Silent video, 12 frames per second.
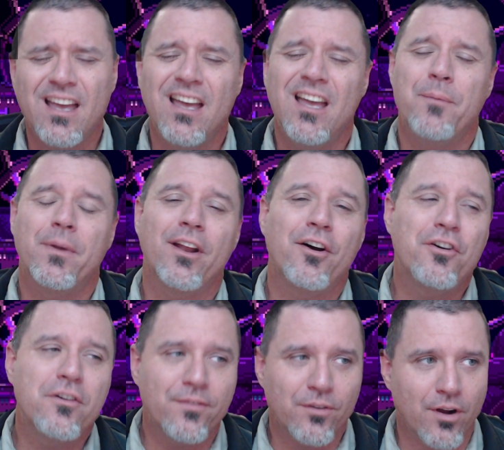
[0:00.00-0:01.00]
but
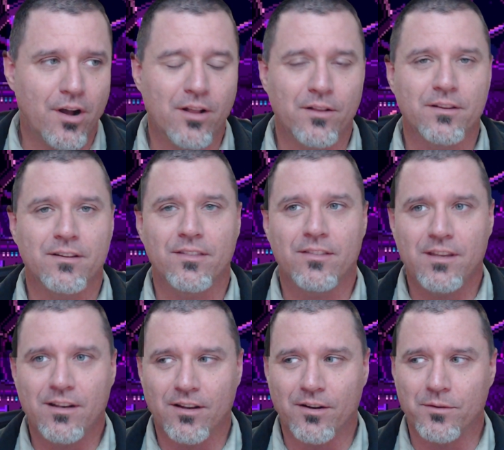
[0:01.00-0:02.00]
overall,
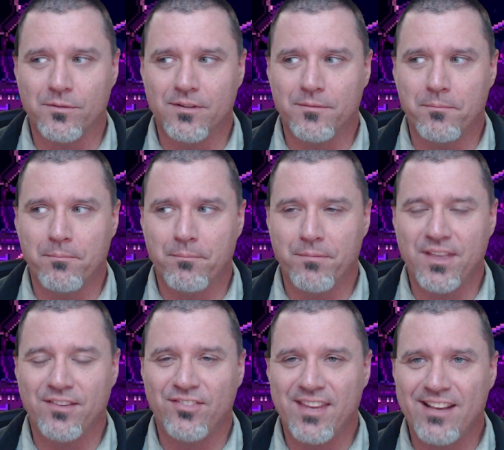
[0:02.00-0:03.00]
you know,
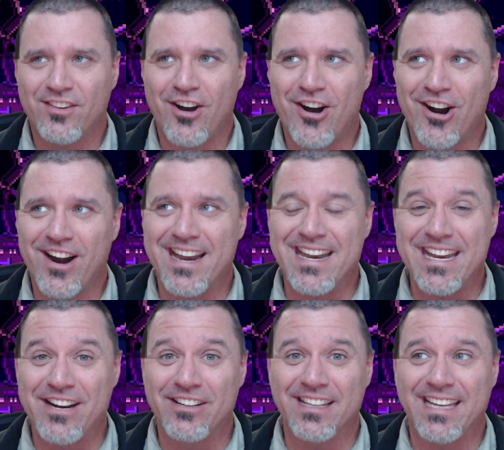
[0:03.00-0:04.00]
these things aren't
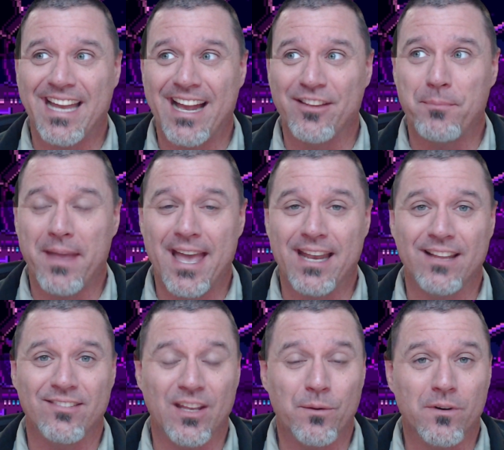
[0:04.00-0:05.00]
nearly as bad
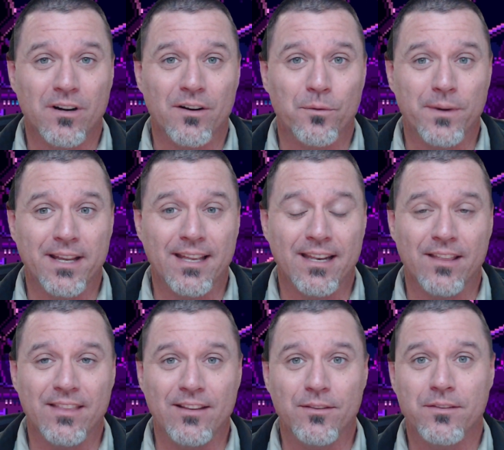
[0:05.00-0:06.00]
as they were when
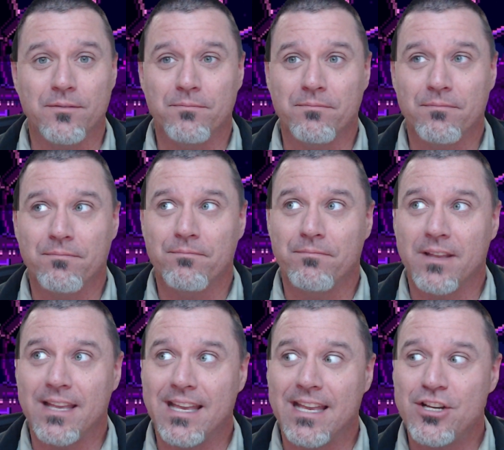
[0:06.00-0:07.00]
these
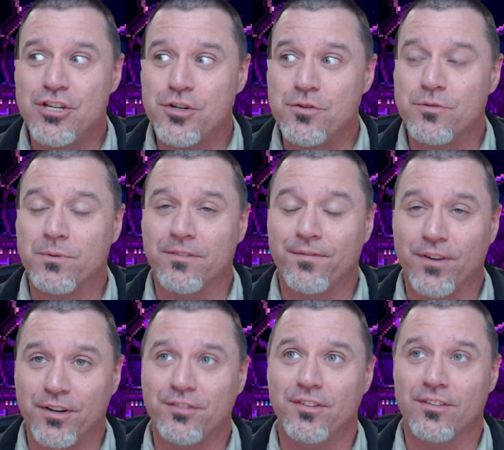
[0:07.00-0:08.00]
issues were
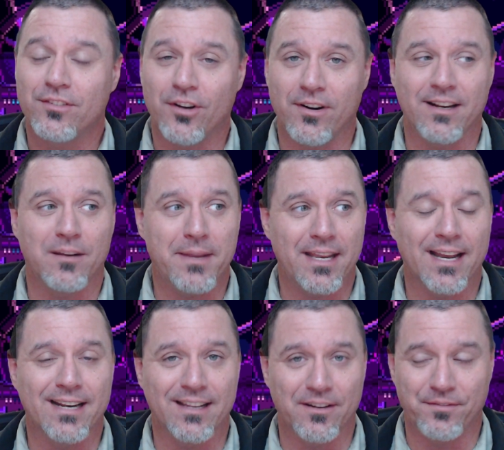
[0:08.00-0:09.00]
first starting to be
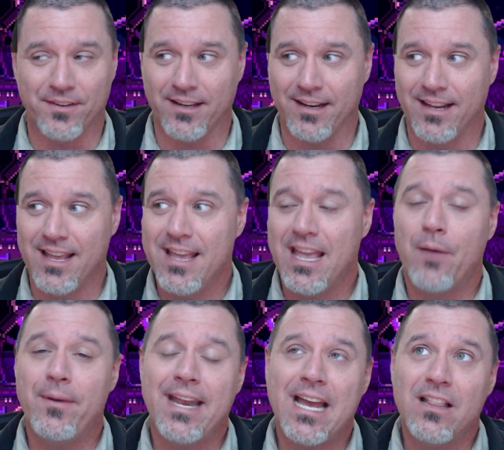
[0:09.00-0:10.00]
identified. And
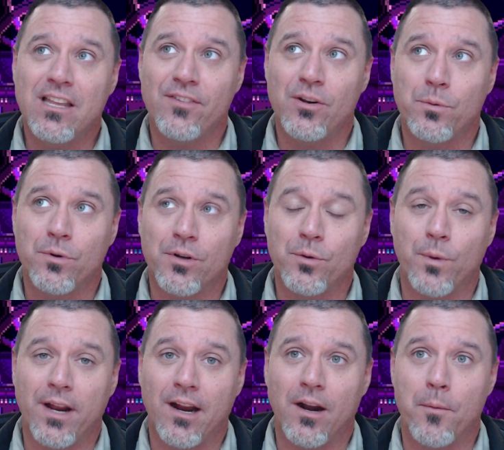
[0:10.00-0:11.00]
we now live in a world
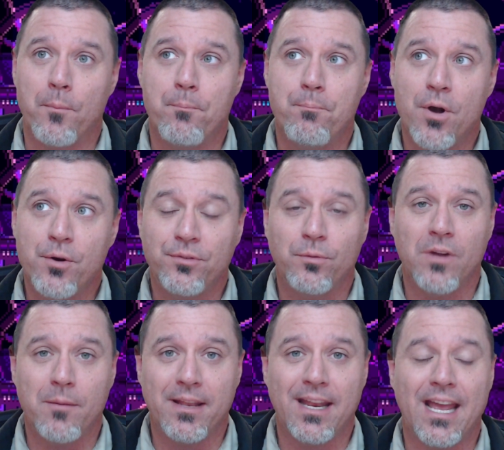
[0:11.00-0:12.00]
where most
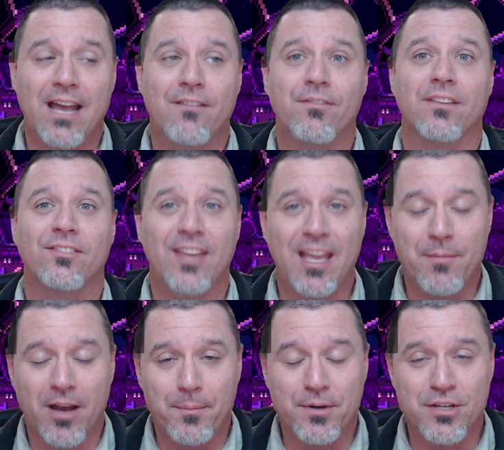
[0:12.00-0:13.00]
women have the same
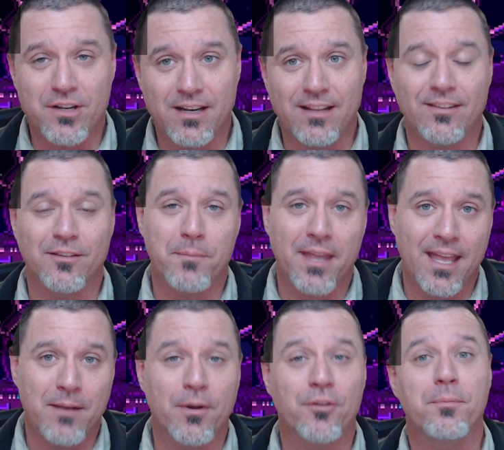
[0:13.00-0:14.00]
opportunities as
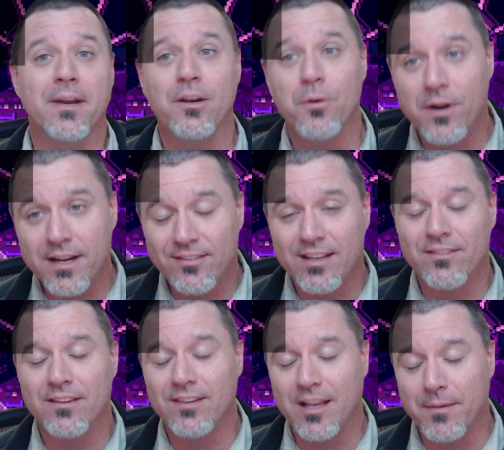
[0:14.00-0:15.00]
men. Most minorities have
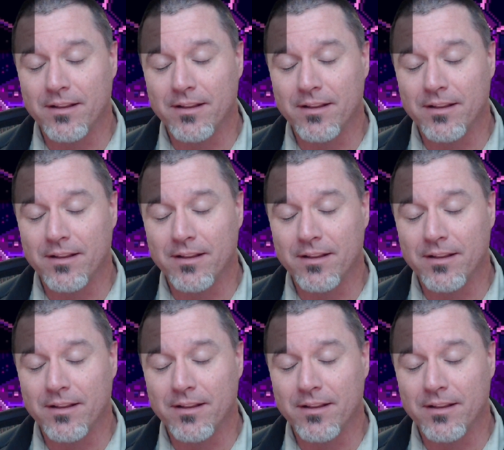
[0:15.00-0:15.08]
the same